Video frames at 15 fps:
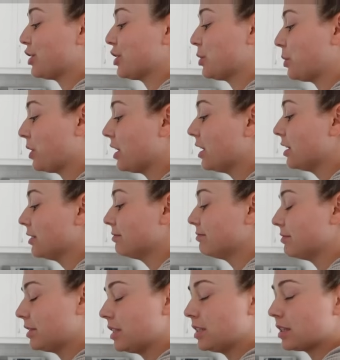sure
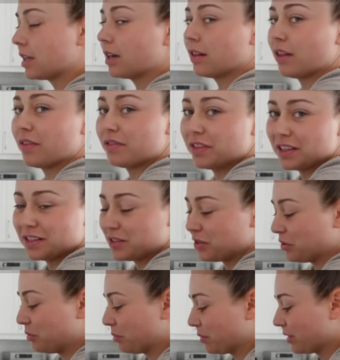he's gonna love this
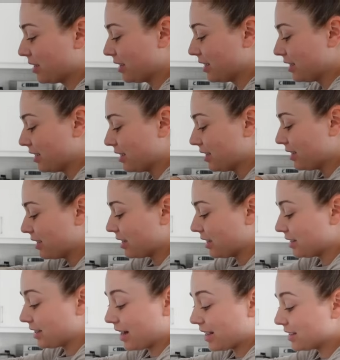soup
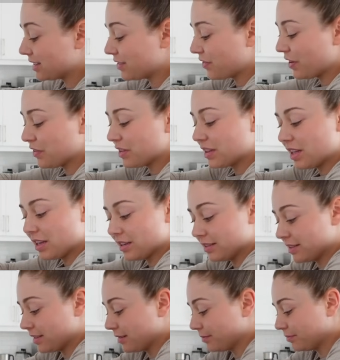because it has his favorite
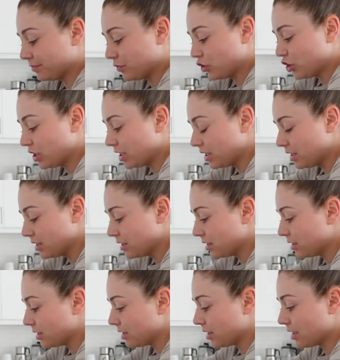things, cheese
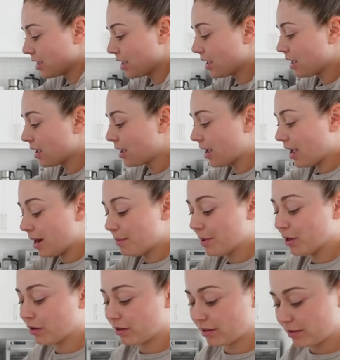and
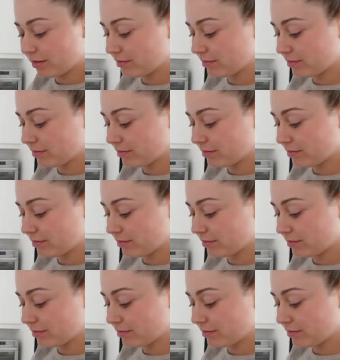milk.